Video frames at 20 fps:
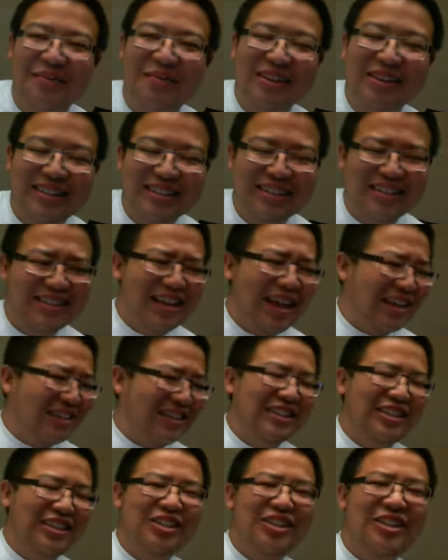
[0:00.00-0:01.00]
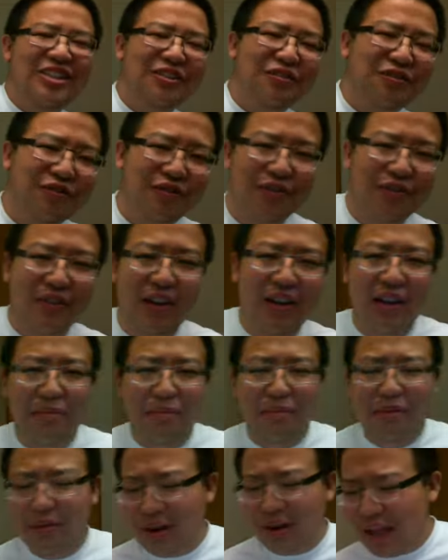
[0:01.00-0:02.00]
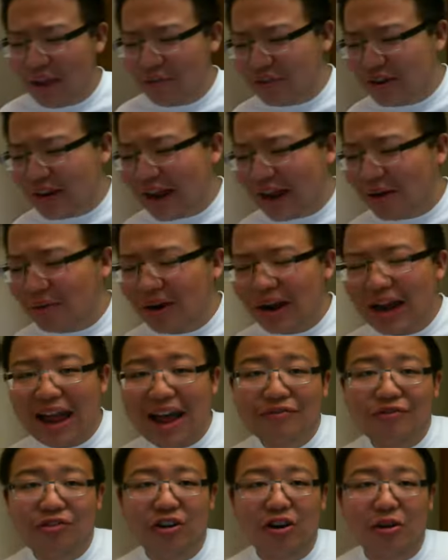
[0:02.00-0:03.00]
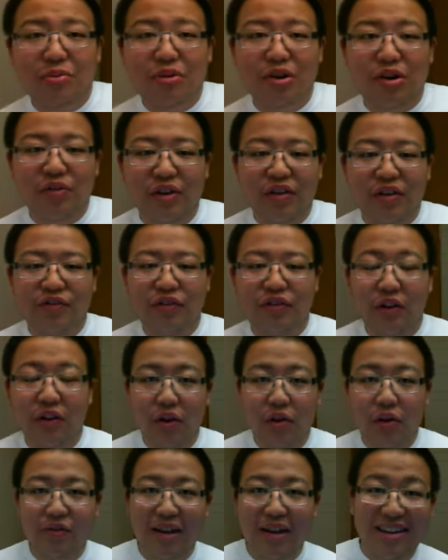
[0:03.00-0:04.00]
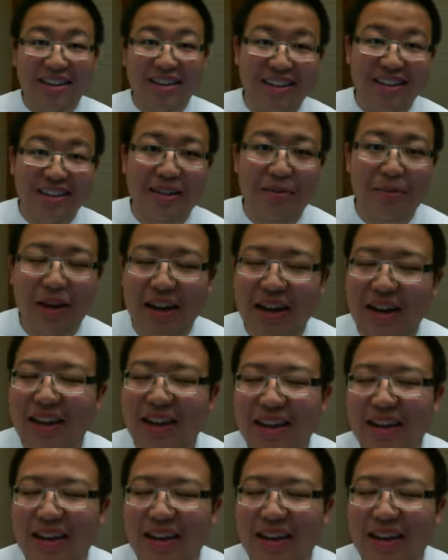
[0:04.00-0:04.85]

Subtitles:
this is actually just another half an hour after the previous video I just made,